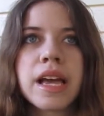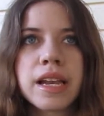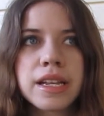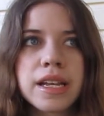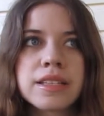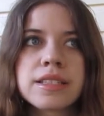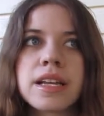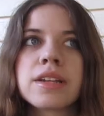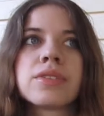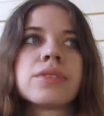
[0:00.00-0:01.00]
kind of got
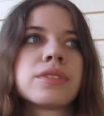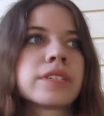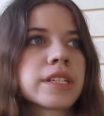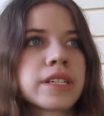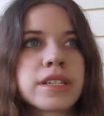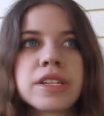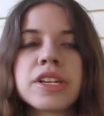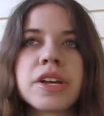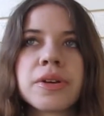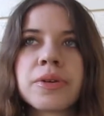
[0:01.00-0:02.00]
settled, and
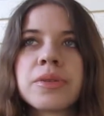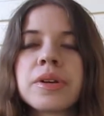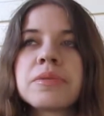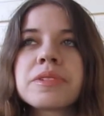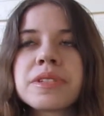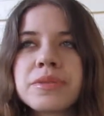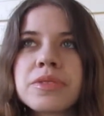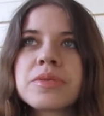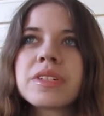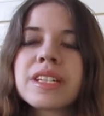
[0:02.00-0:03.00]
it
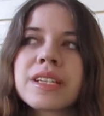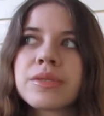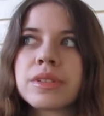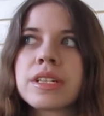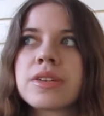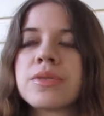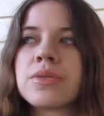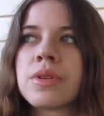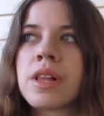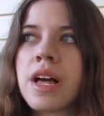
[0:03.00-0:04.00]
was really, really
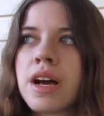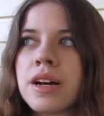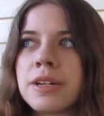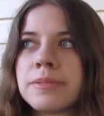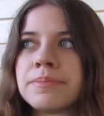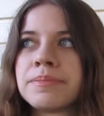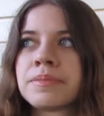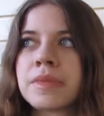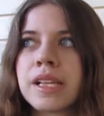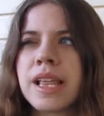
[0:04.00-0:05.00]
cool.
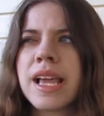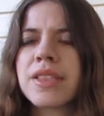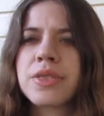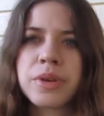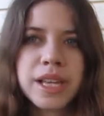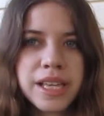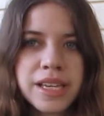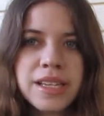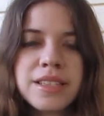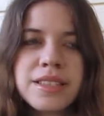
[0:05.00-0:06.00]
They had 3
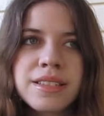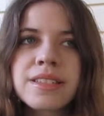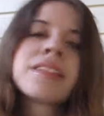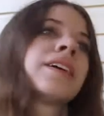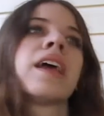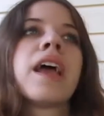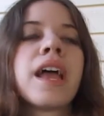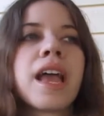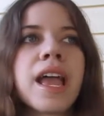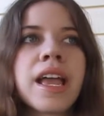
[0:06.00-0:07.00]
kids,
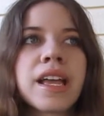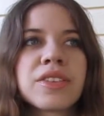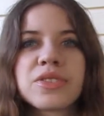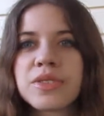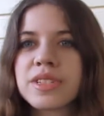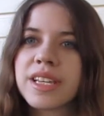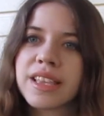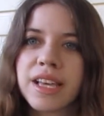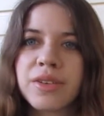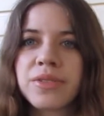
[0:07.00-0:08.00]
and so it was like
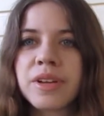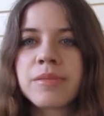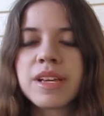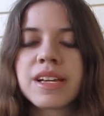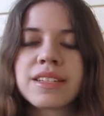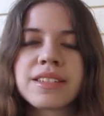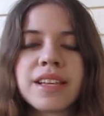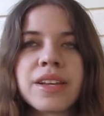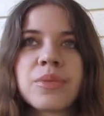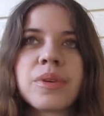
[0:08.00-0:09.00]
the other family I
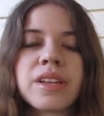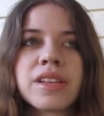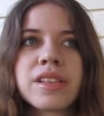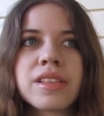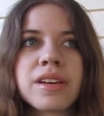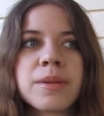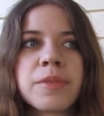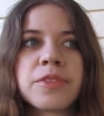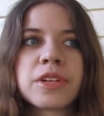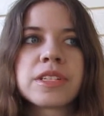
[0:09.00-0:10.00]
stayed with
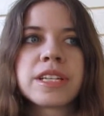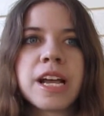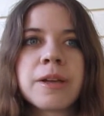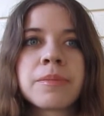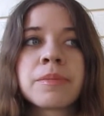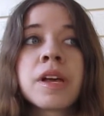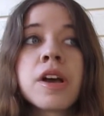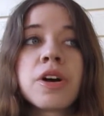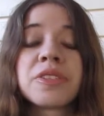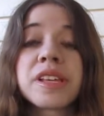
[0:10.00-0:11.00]
the first time,
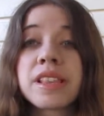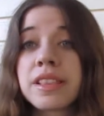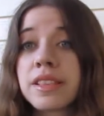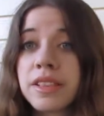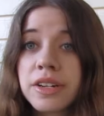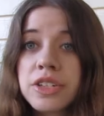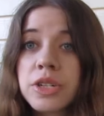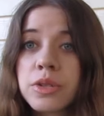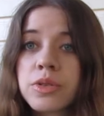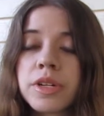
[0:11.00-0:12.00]
only their
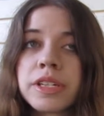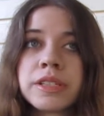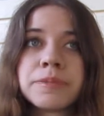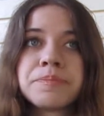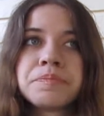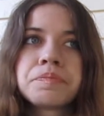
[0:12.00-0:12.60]
children